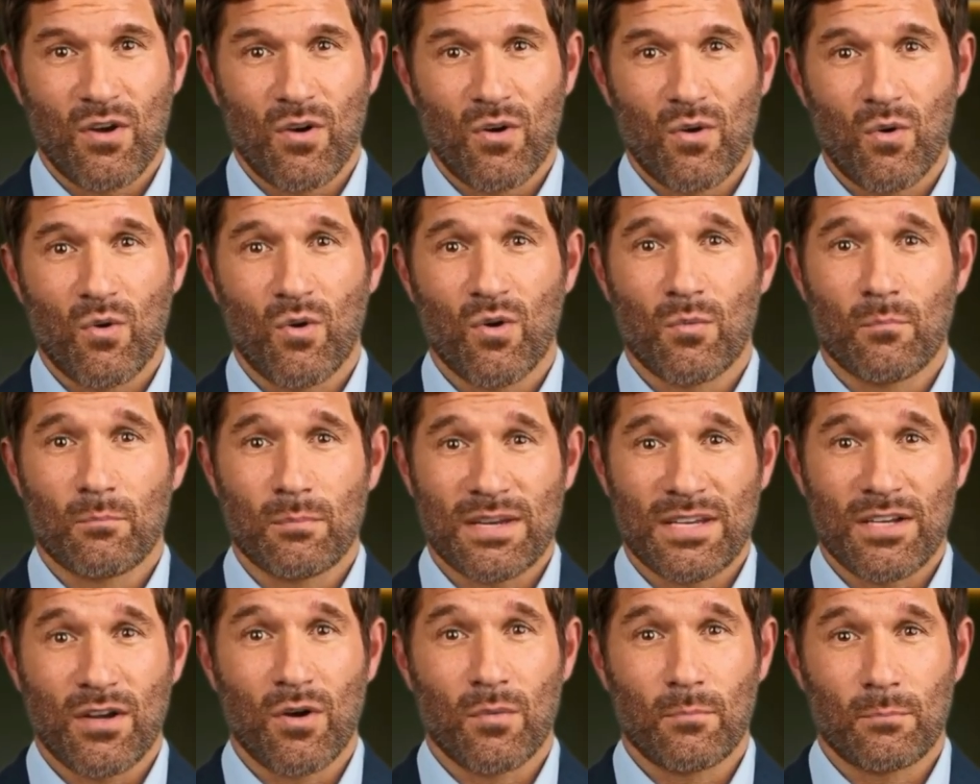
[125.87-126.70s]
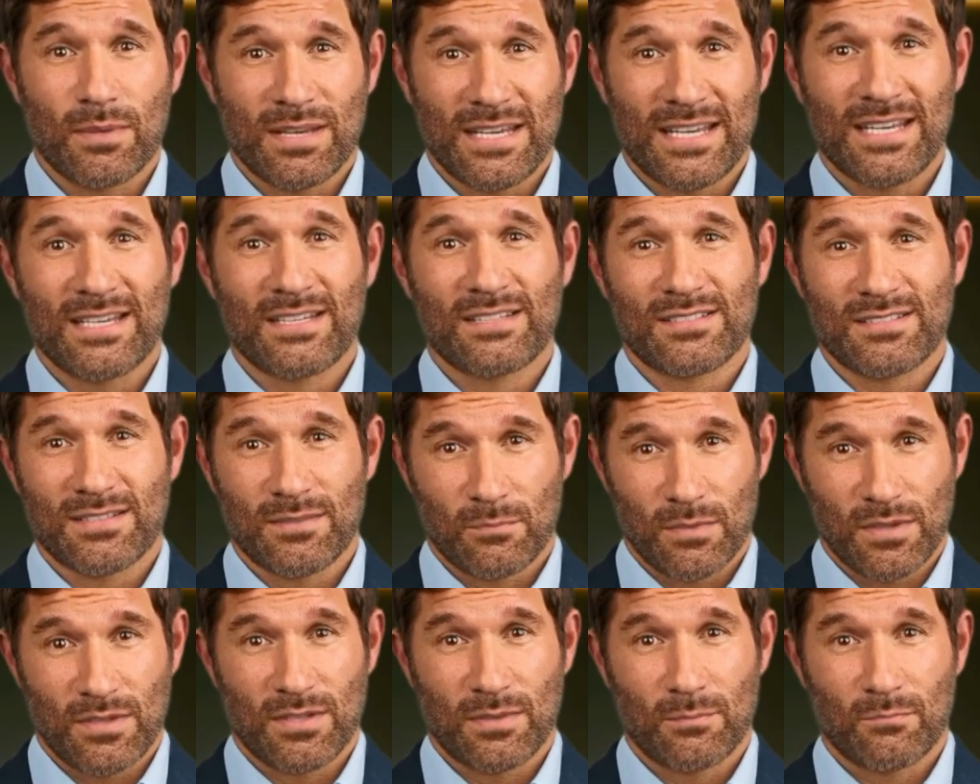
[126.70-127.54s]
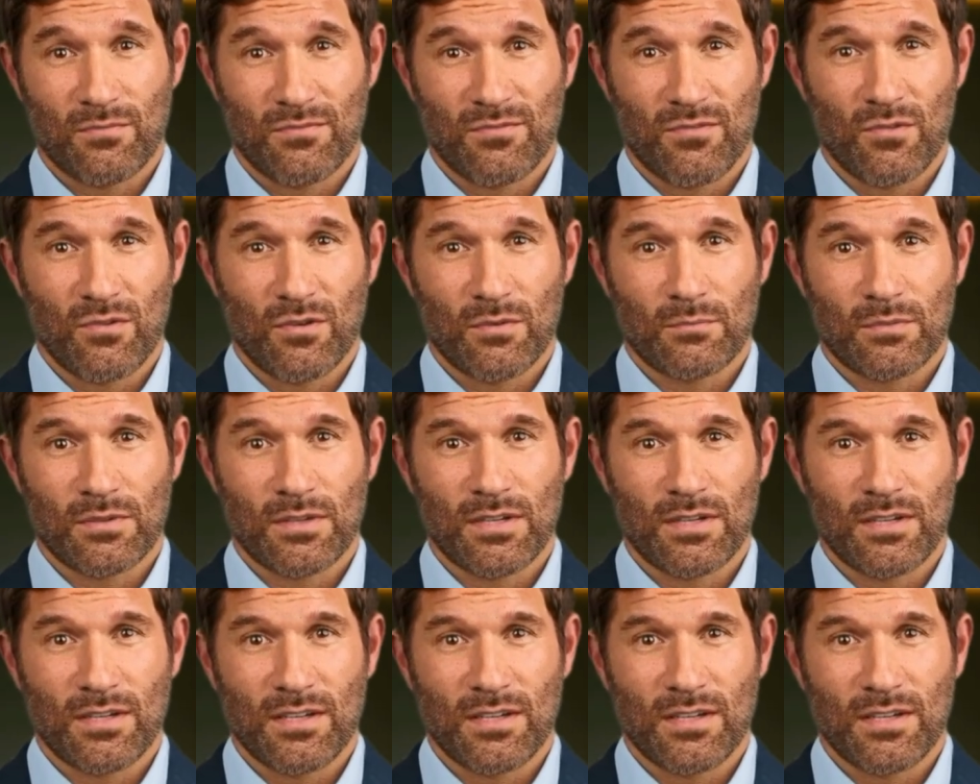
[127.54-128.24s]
or PRP, is typically performed.